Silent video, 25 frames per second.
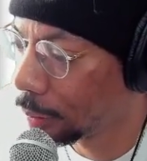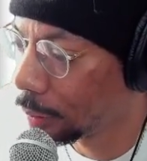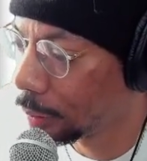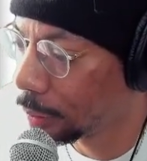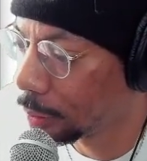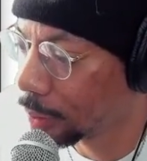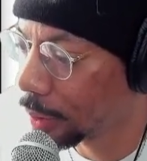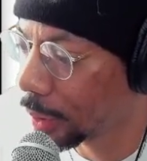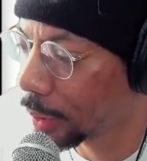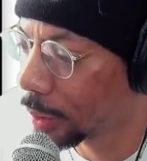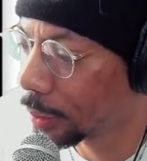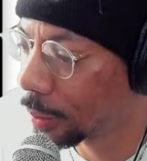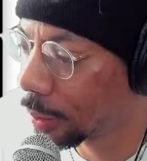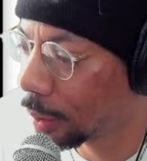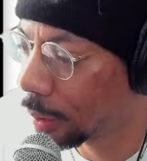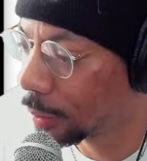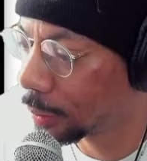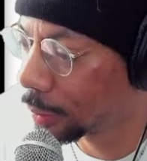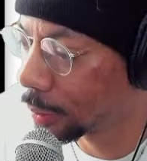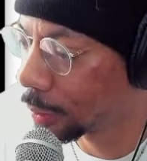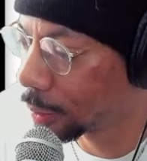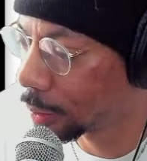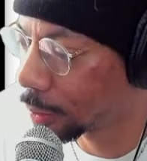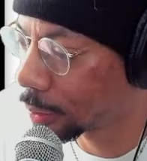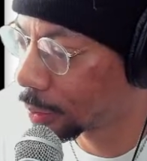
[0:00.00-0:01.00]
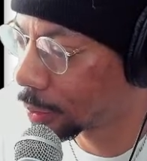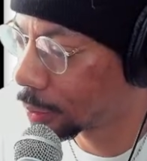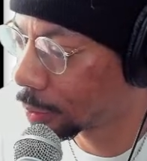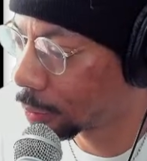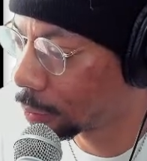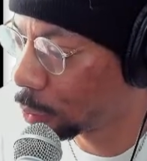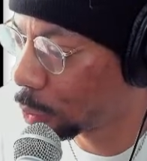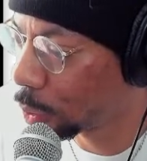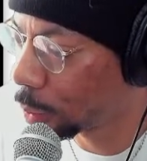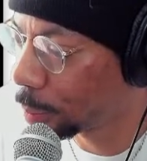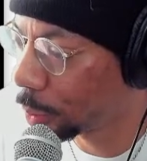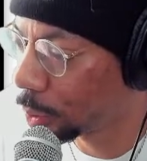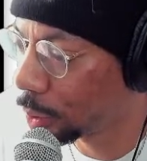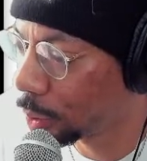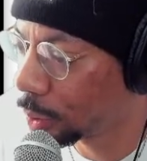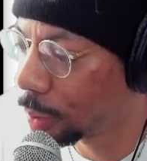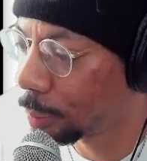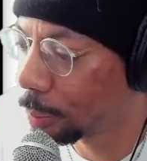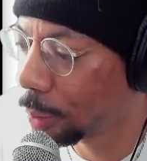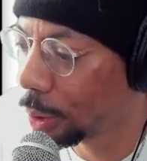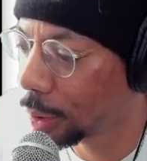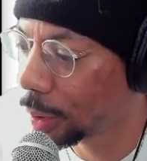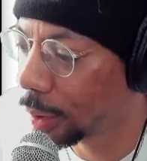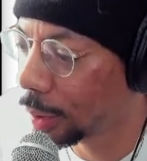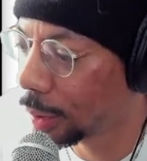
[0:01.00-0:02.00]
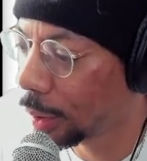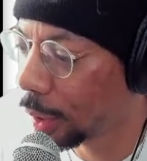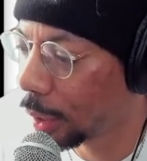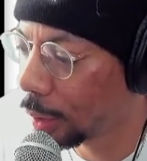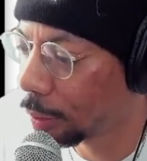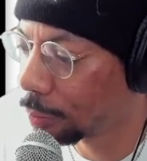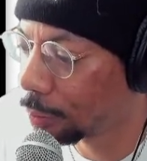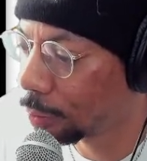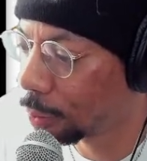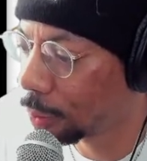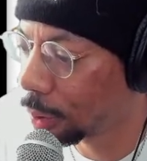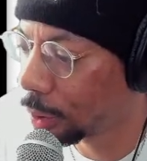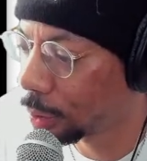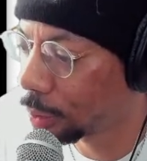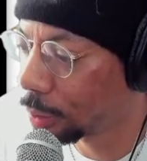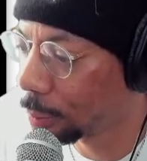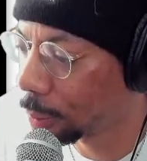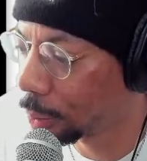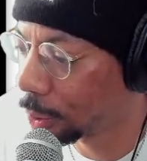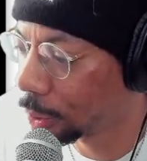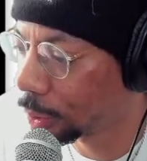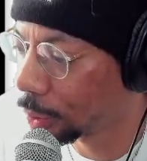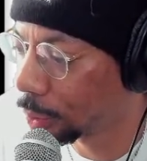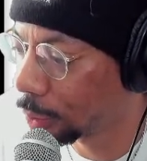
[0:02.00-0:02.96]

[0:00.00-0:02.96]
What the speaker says: $10, 4 billion market cap, 400 million